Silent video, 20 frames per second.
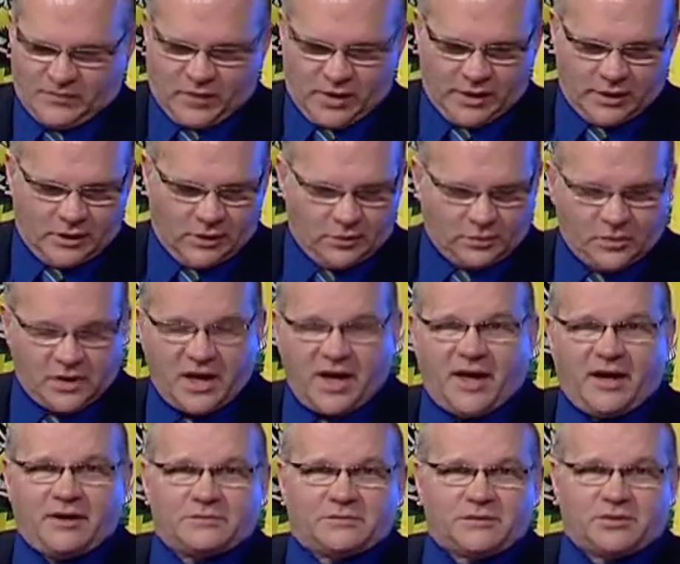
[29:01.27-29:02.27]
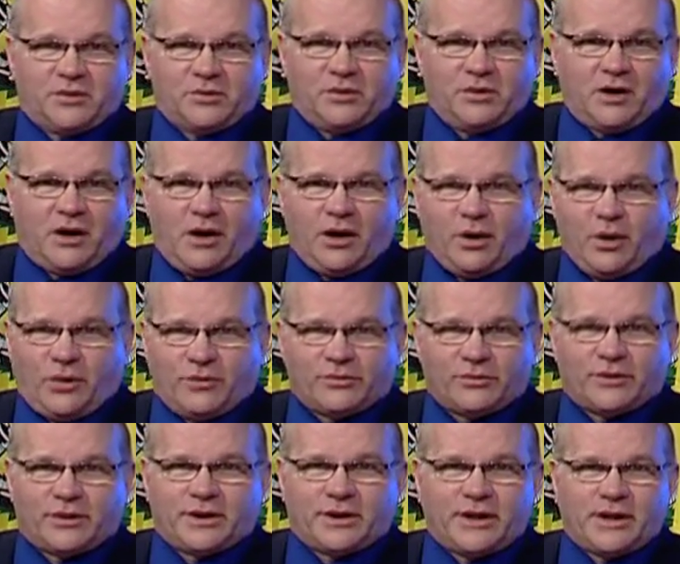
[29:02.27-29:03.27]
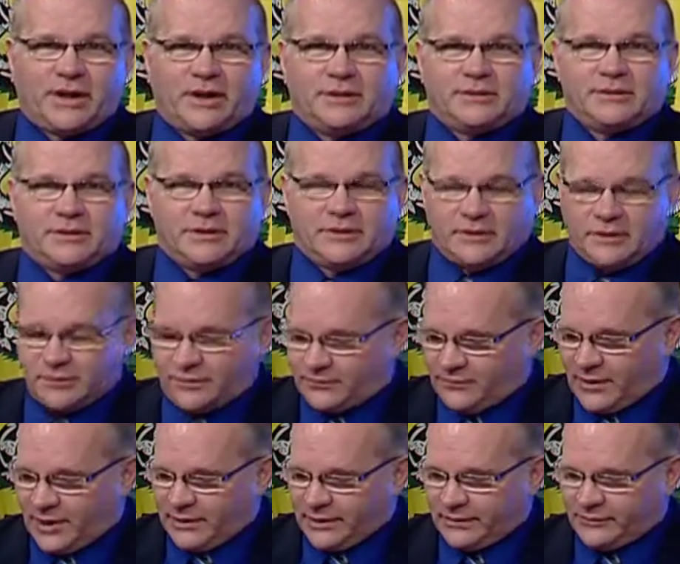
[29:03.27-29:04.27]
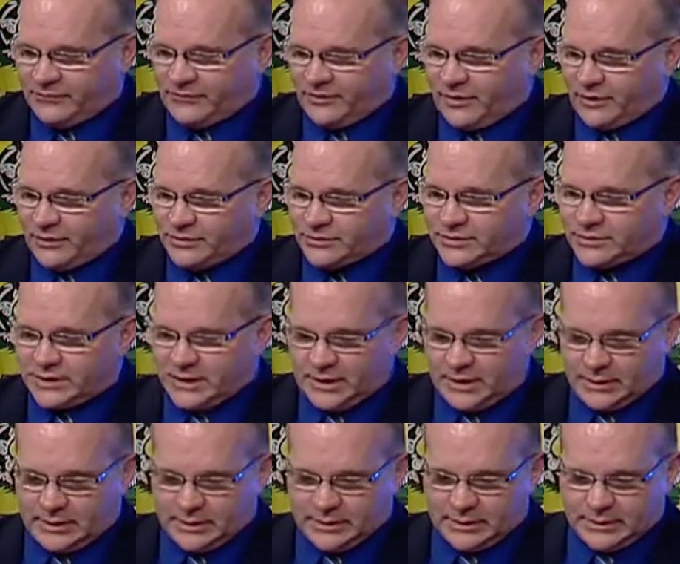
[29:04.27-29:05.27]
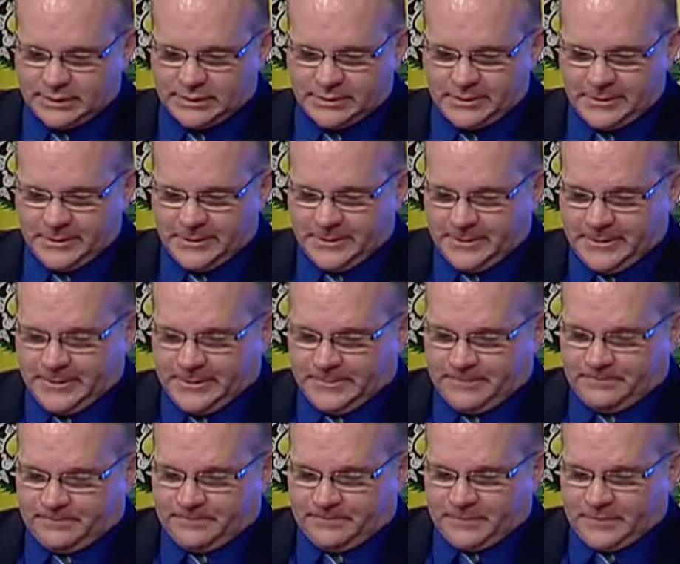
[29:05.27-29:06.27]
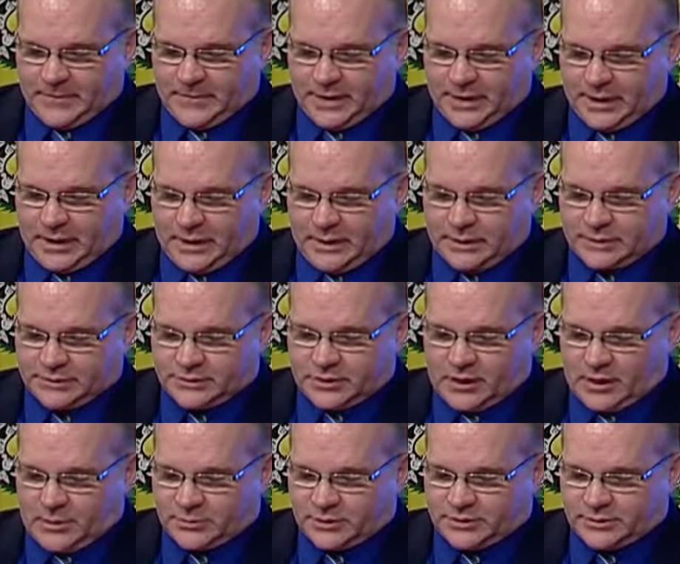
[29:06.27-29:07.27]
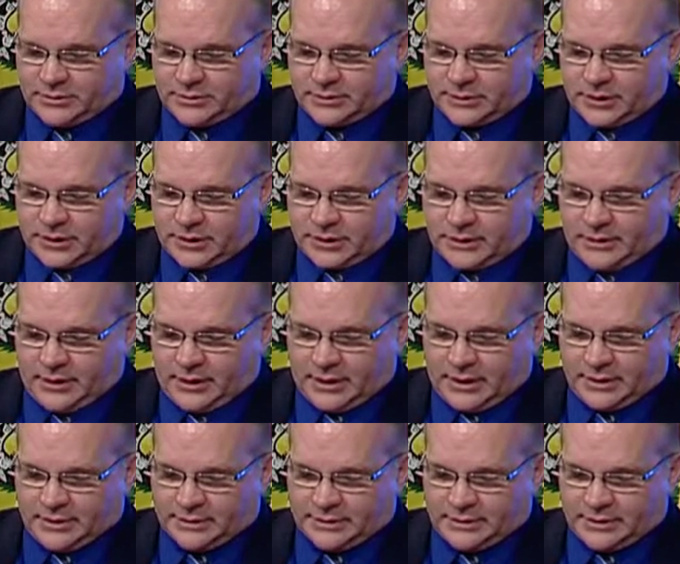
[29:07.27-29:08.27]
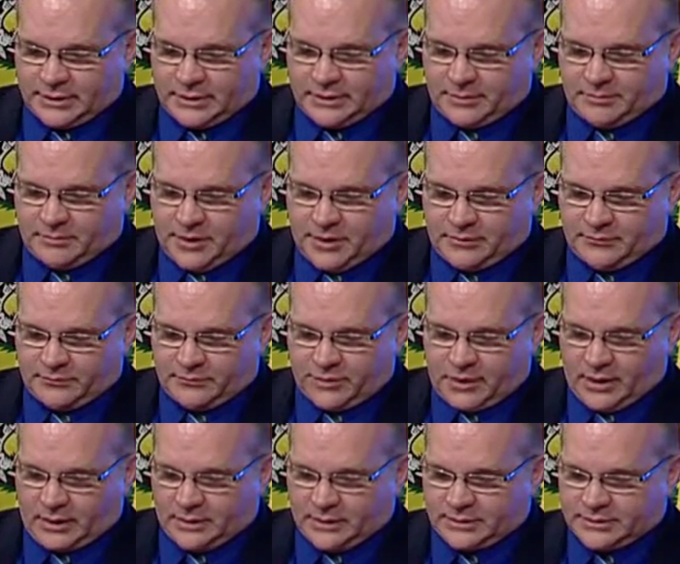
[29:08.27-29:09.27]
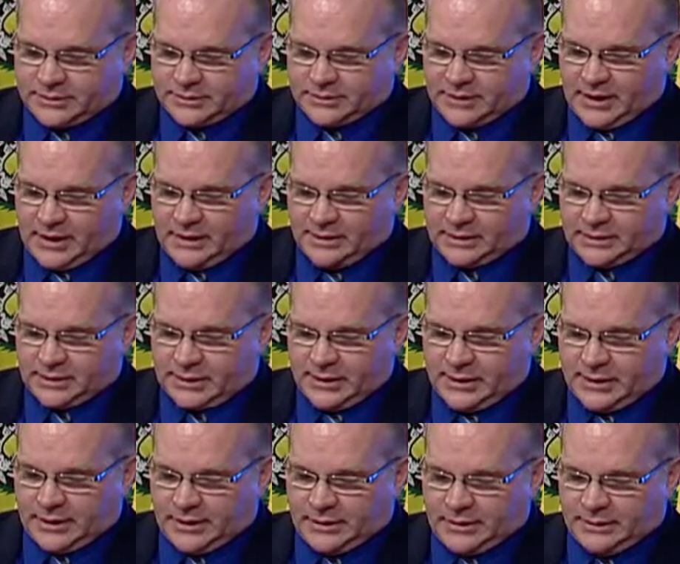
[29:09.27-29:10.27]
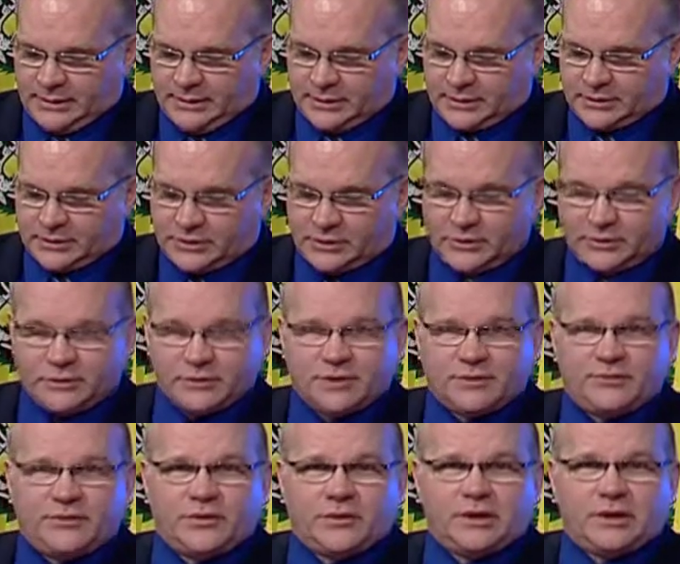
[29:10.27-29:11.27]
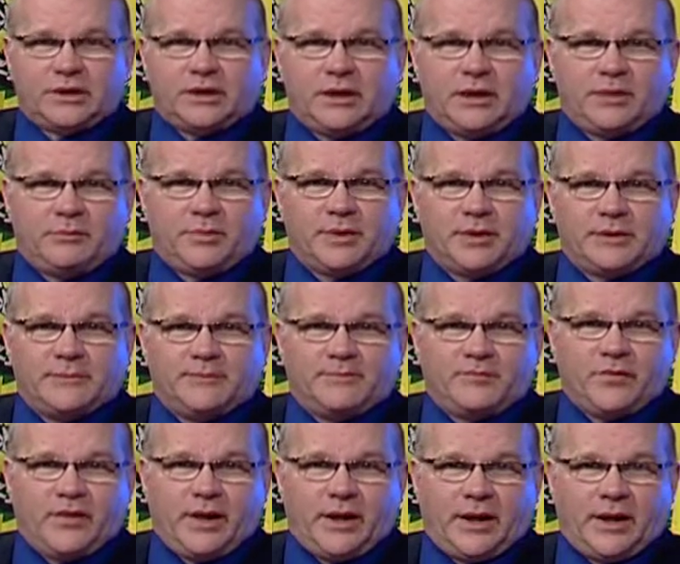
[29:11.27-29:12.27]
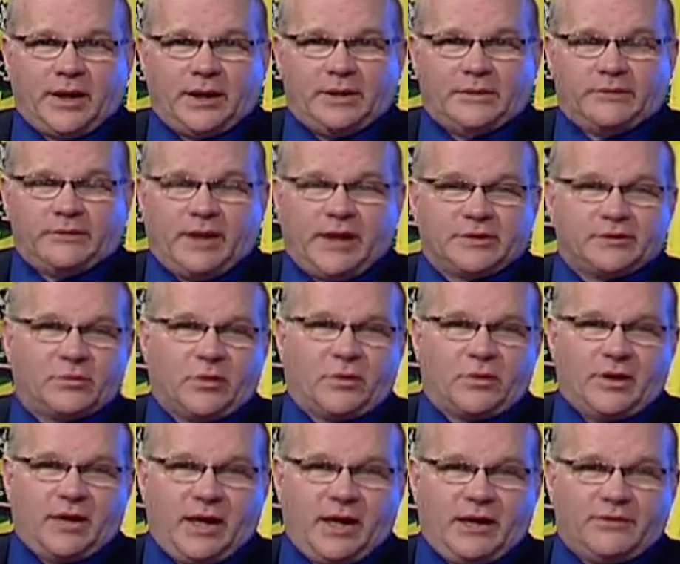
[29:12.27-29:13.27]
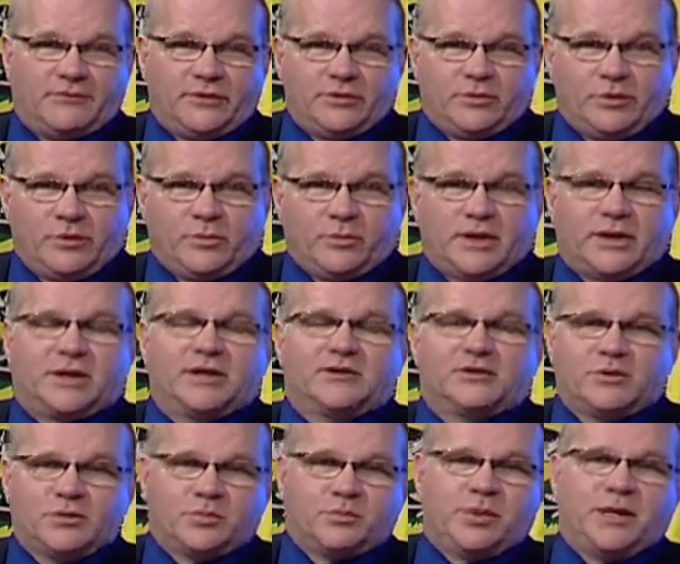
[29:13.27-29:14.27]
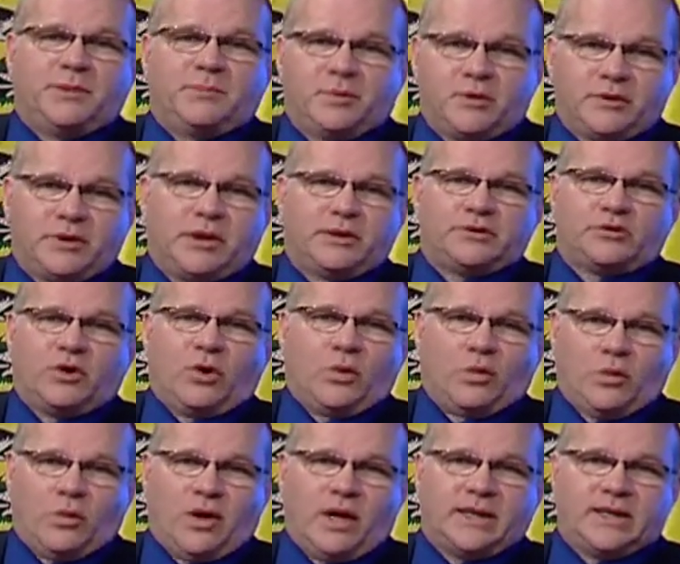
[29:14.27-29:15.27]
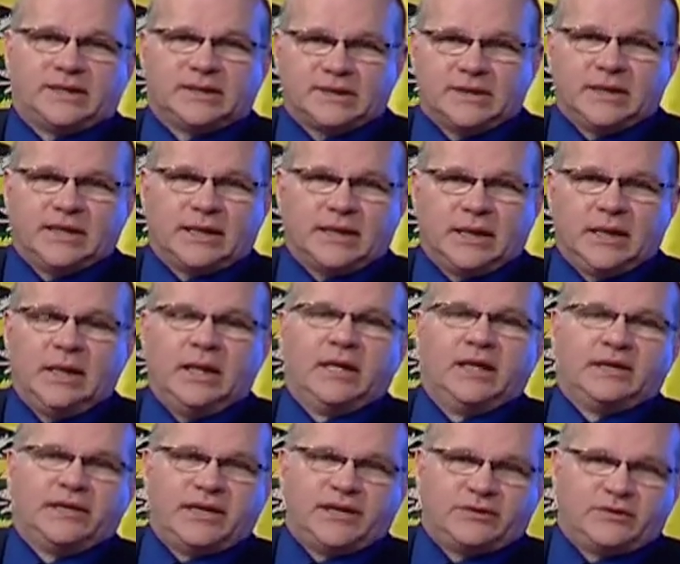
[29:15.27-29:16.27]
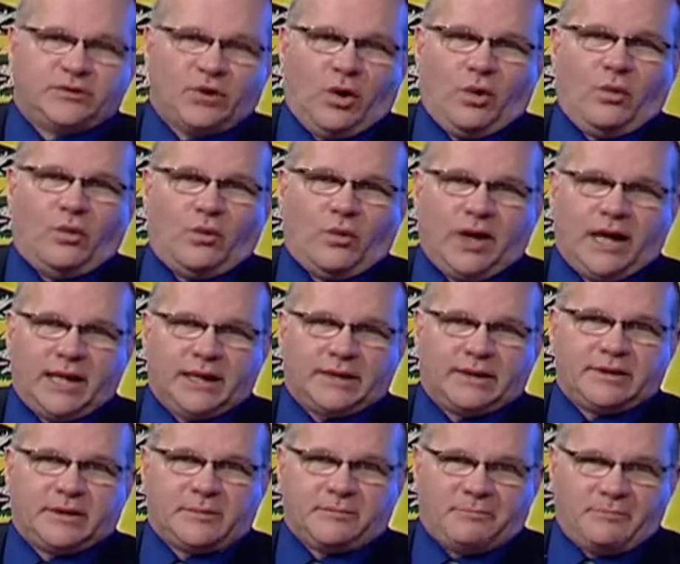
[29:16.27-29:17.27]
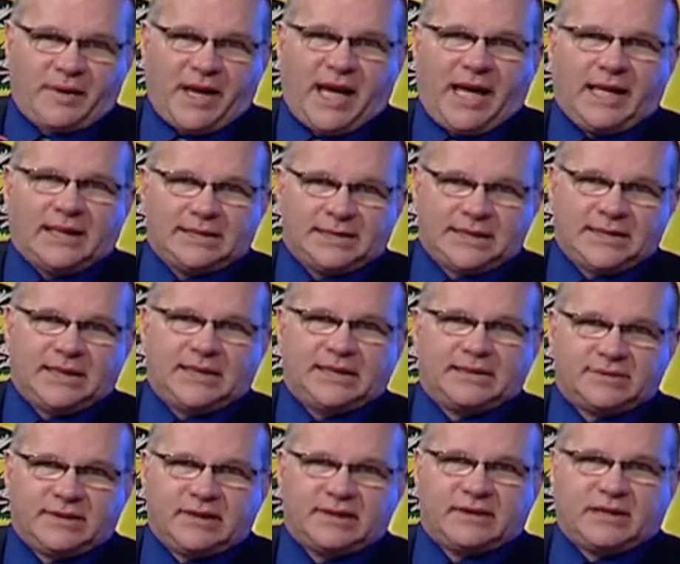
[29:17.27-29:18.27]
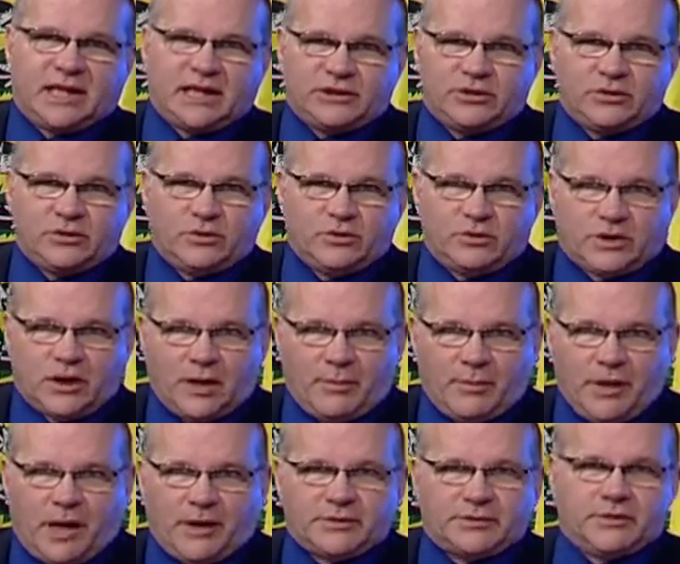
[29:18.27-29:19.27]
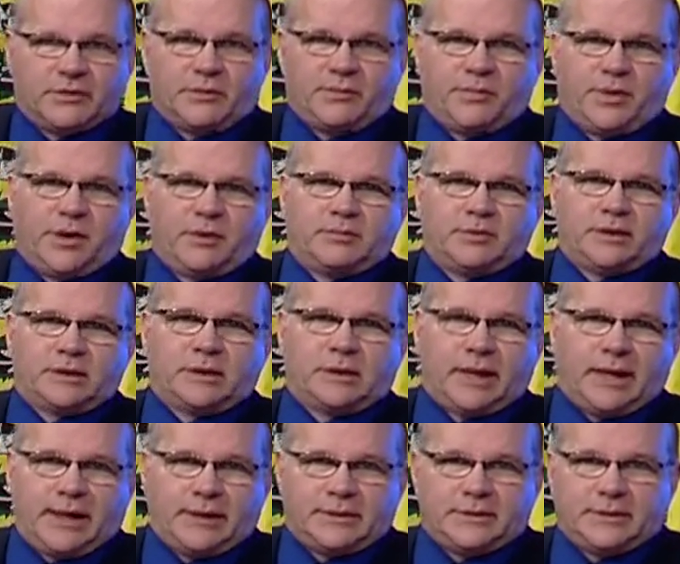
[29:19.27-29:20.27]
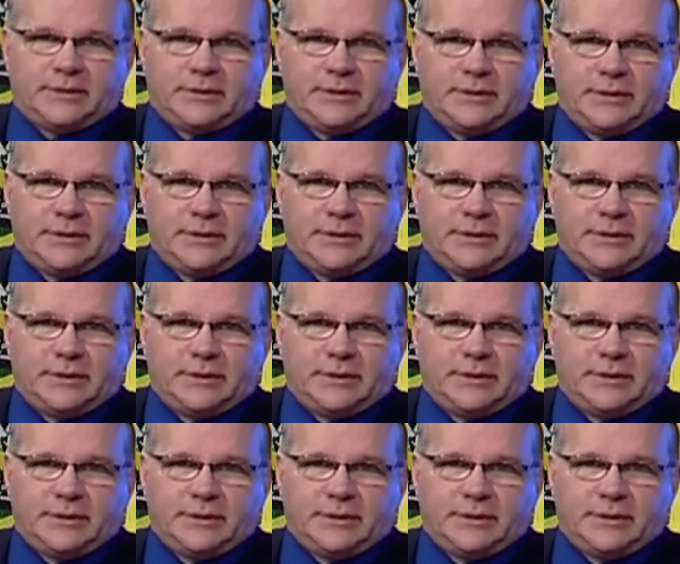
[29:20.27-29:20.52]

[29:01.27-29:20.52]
You know, we got to do it all over again. You know, the Founding Fathers did it, and as Thomas, Ben Franklin said, it's yours if you can keep it. And that's what we have to do, because there's people that don't want to see. They don't want the bad deeds that they do come out to the public light.